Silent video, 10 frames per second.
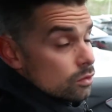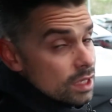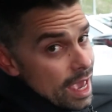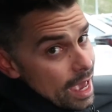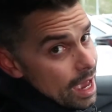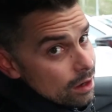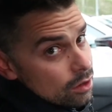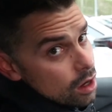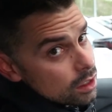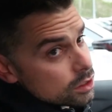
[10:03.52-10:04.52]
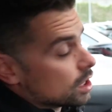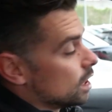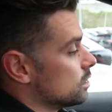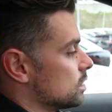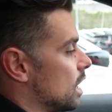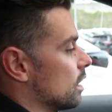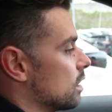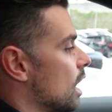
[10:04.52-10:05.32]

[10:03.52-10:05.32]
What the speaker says: You cannot change that.